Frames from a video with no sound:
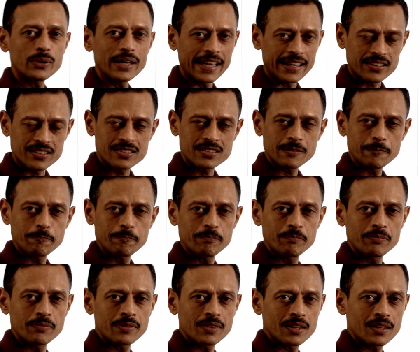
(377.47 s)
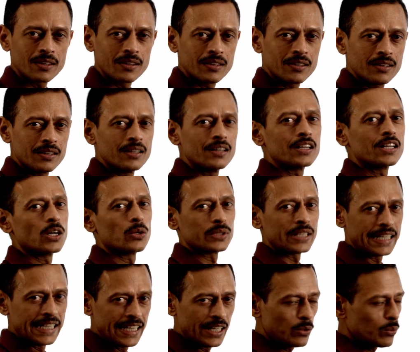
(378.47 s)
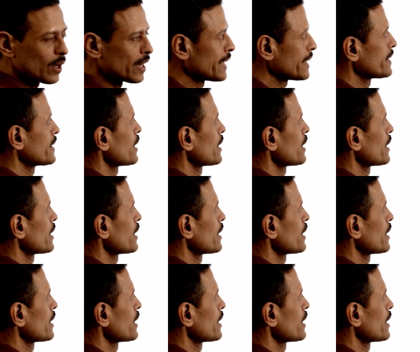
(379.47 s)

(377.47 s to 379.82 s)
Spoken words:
to x. Now, the inequality